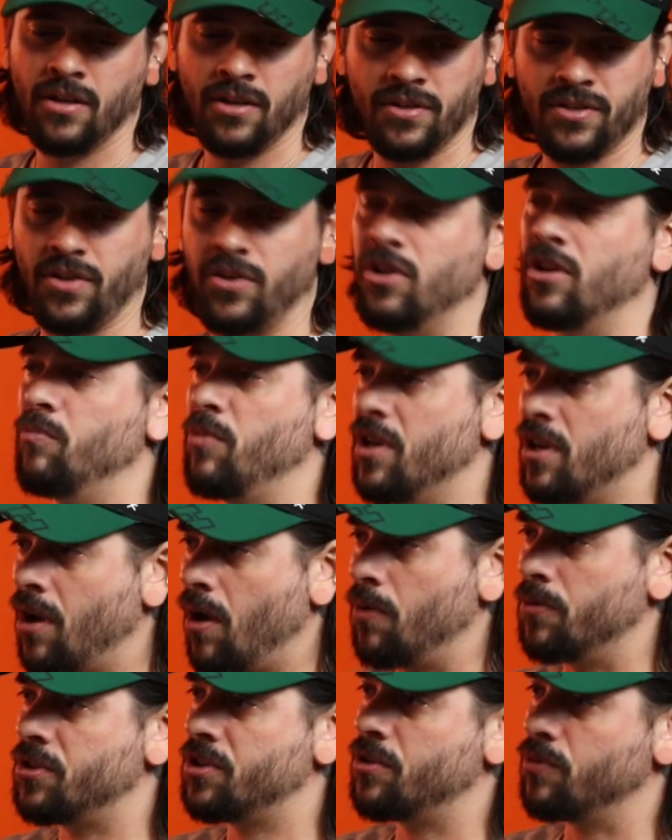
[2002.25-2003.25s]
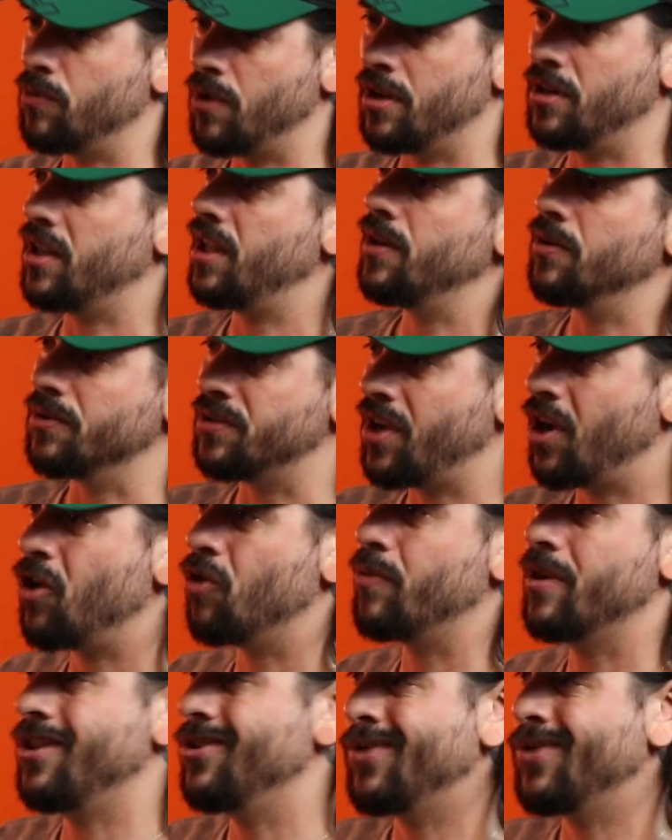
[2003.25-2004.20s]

So you can be coached to run heel toe, but